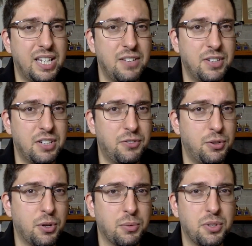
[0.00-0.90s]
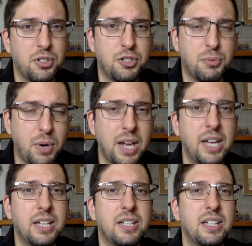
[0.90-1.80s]
even if you don't try
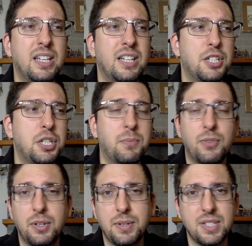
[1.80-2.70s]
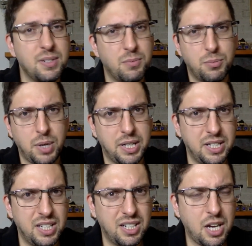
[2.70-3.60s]
it in a cheap fragrance. Write
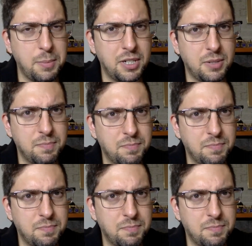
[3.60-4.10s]
in the comment.